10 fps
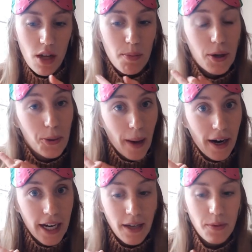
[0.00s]

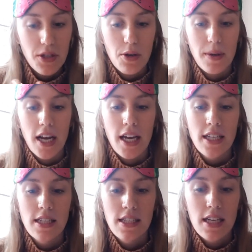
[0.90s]
blueberry, which could be
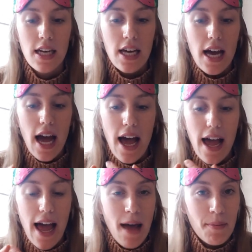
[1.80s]
nice,
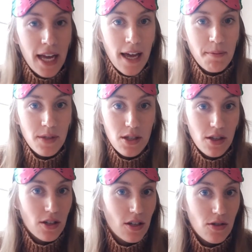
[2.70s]
M&M, so you
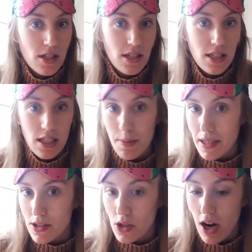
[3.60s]
could use a
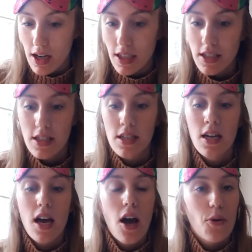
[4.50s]
piece of chocolate,
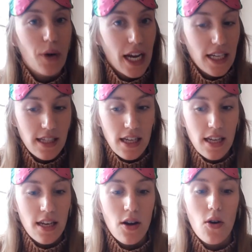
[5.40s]

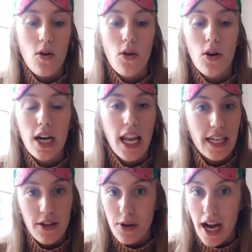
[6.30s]
raisin, or like
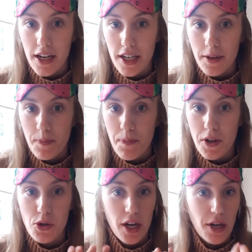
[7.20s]
a cracker. a
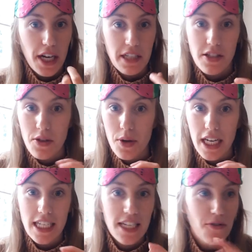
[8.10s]
dry cracker. So you want to
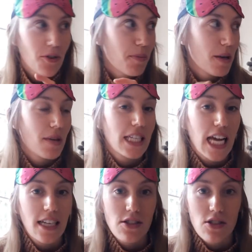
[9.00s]
get different maybe
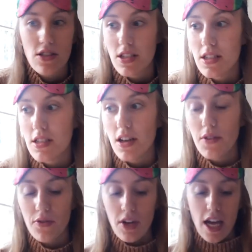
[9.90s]
textures and
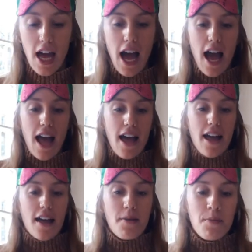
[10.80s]
stuff.
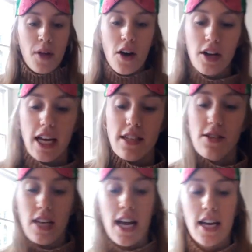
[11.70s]
Okay, so
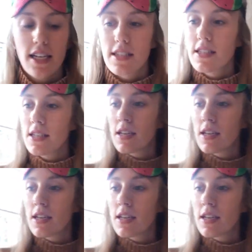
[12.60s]
next